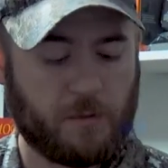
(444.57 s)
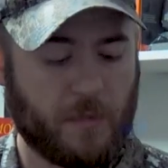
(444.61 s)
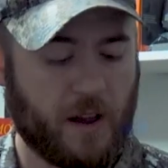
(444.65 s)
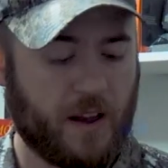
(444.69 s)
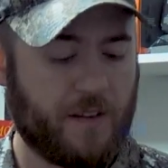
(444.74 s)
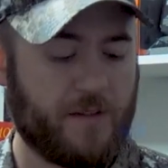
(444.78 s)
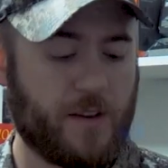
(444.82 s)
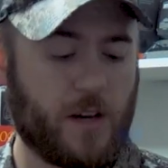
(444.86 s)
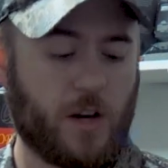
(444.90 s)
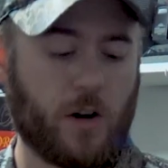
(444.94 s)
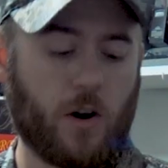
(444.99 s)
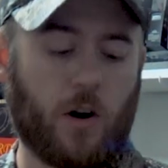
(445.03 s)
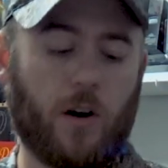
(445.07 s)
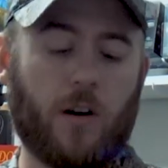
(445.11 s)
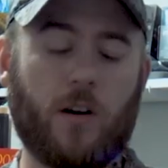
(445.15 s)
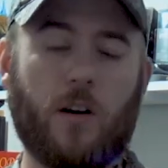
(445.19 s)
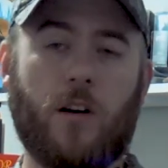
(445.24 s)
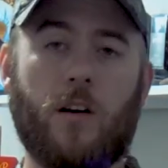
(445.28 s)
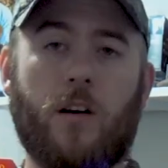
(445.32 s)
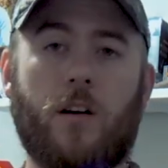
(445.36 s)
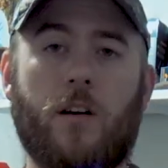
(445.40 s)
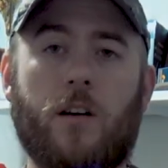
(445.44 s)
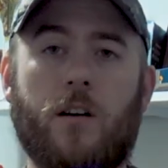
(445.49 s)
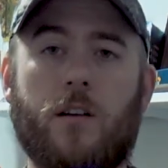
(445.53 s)
heavy
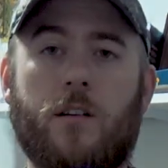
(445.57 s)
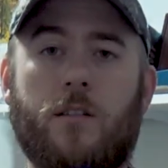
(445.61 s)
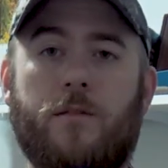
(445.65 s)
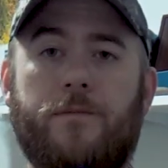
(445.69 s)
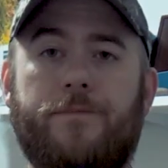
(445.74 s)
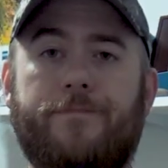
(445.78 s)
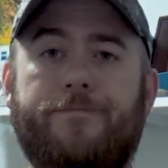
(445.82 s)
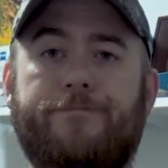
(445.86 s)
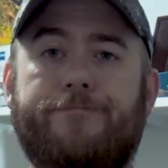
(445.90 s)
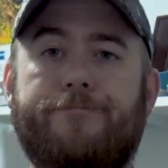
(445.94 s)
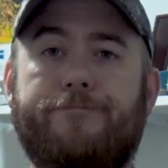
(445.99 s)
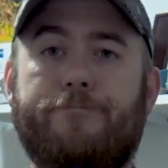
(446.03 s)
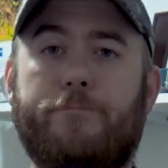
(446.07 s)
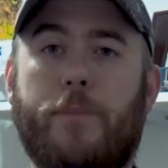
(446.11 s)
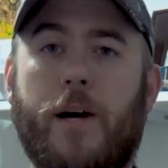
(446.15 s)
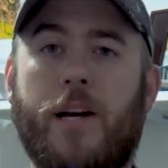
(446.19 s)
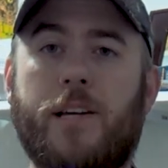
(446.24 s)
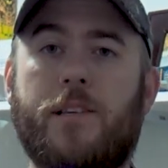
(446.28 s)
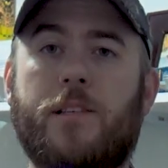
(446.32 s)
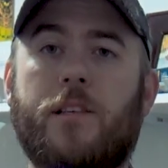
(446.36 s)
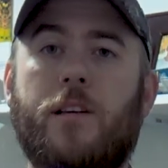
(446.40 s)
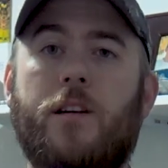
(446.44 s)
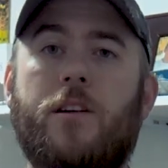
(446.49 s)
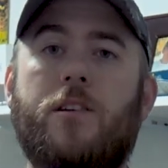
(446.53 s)
Carhartt
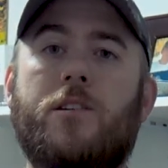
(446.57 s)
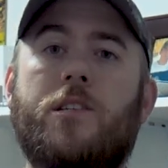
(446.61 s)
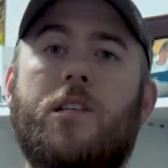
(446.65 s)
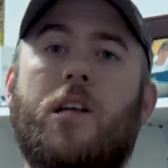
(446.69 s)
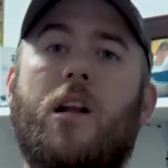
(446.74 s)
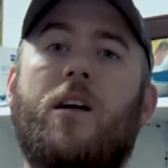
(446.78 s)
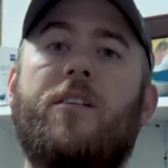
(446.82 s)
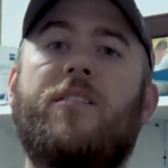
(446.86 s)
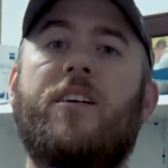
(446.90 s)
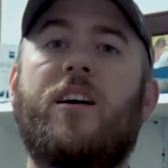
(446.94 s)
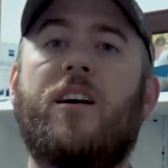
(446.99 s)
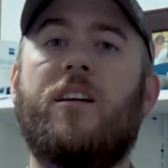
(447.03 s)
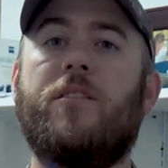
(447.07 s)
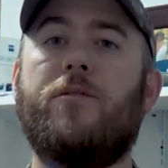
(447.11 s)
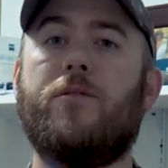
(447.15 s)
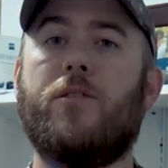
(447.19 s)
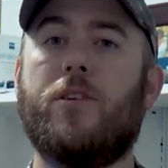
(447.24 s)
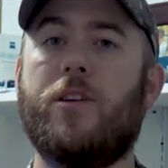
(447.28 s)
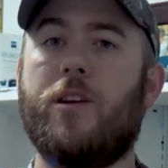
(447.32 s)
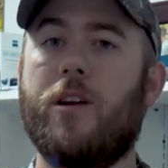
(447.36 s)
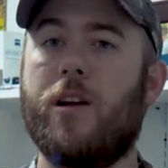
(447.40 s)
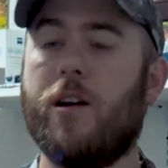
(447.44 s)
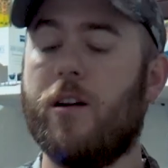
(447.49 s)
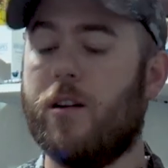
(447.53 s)
base layers that I've had for
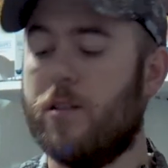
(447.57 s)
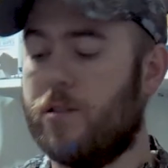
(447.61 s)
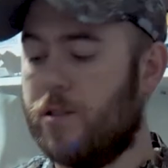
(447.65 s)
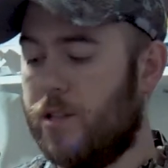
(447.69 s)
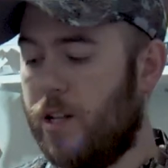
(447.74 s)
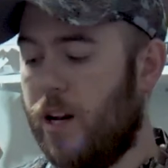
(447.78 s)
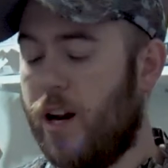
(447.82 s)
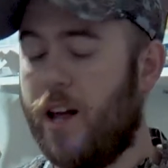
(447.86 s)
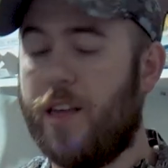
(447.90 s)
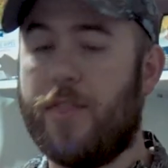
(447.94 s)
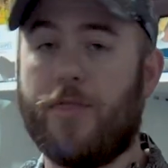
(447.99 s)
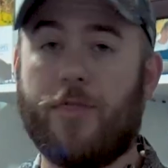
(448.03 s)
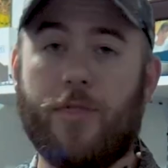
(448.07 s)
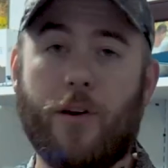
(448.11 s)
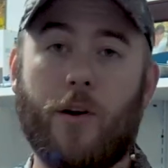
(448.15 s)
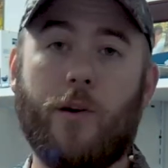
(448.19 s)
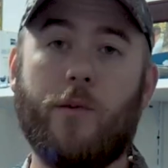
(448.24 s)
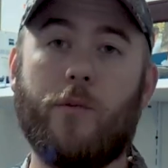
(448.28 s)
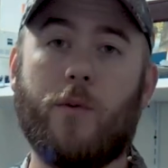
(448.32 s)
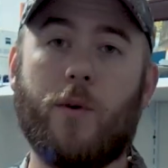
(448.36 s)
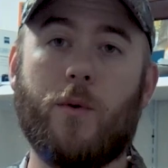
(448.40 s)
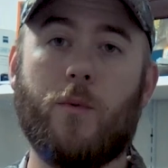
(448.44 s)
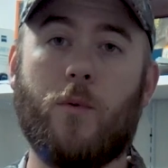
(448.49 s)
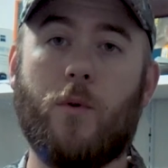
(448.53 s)
years that I
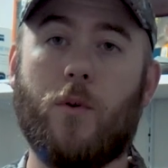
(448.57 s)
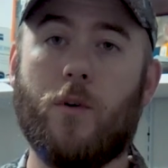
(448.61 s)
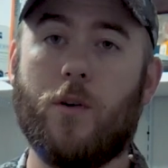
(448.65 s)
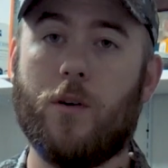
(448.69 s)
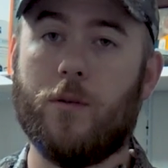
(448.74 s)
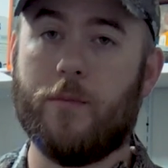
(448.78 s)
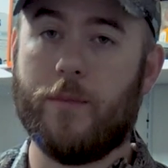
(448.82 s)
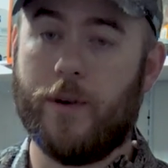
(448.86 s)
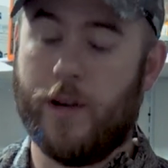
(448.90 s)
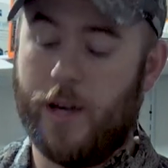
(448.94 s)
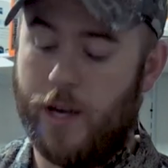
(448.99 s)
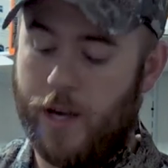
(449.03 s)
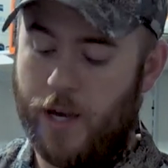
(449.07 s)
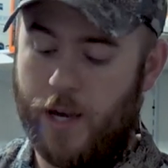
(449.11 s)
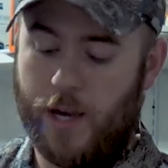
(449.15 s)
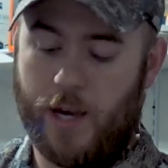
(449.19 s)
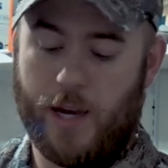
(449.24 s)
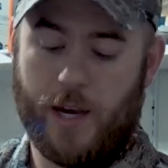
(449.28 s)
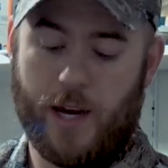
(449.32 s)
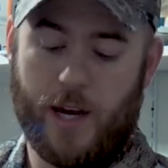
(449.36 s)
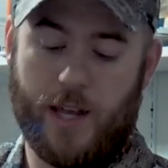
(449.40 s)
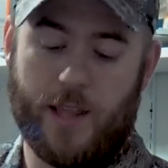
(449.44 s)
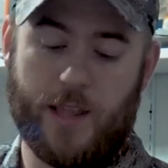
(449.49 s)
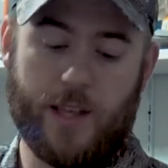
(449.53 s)
thought were warm,
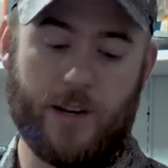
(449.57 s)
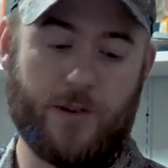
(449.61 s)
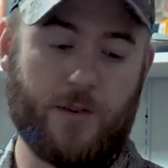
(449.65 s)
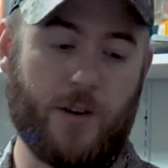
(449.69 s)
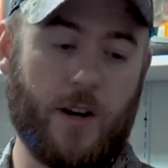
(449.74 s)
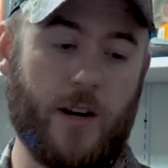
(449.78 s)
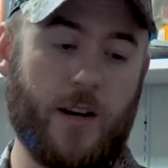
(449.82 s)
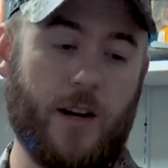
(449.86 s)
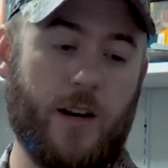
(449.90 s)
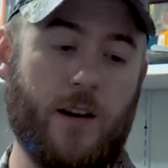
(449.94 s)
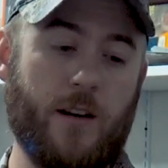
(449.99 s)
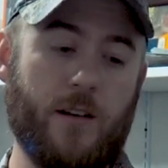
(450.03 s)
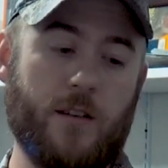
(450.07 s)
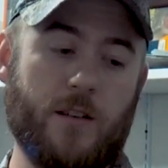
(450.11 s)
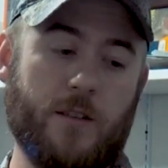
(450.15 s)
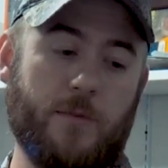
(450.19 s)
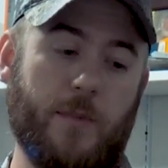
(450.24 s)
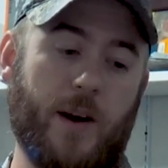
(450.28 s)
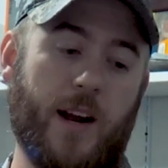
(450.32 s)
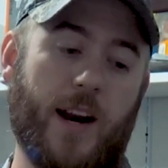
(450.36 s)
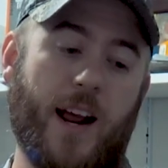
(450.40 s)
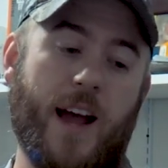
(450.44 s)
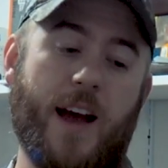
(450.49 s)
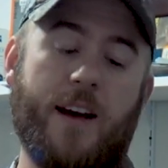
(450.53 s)
and this right here is
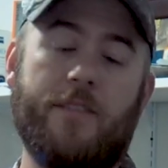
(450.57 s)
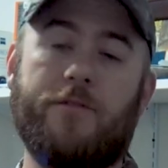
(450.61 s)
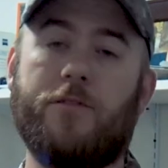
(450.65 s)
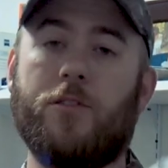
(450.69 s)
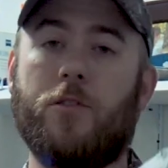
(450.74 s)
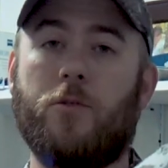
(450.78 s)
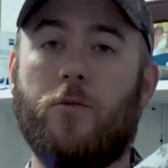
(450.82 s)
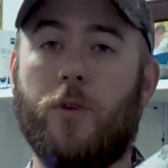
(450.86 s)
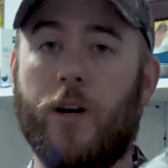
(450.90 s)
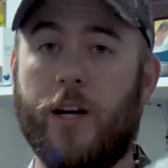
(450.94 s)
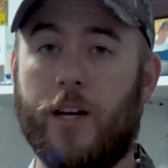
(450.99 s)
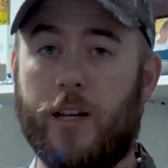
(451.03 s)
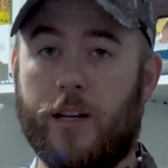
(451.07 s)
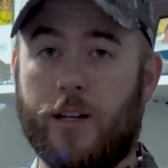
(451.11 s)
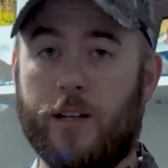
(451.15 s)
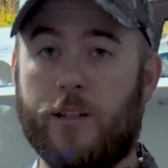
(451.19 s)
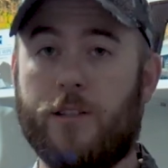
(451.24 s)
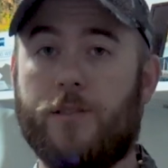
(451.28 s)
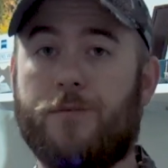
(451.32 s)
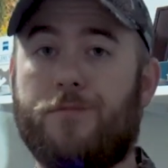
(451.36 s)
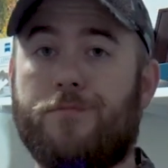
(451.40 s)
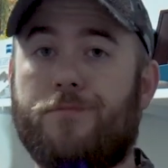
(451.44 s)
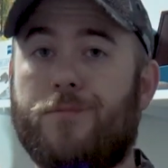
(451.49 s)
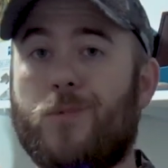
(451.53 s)
about half their weight, and
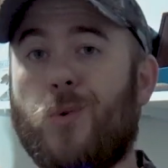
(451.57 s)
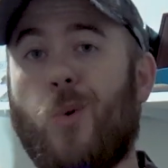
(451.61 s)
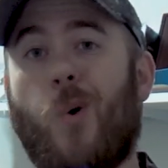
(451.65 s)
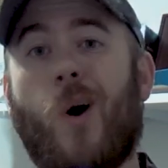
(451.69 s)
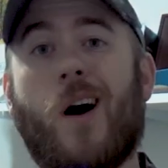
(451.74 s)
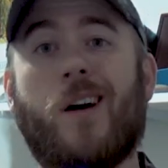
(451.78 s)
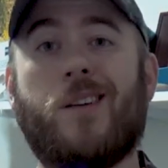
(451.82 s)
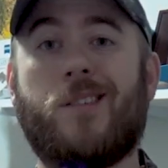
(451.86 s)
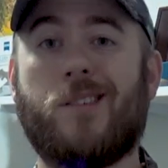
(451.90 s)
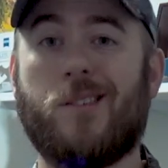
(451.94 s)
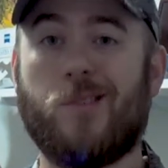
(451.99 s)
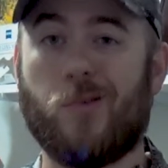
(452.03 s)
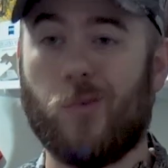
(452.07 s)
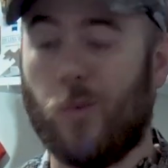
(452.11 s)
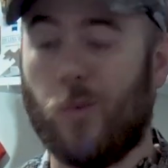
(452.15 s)
it's twice as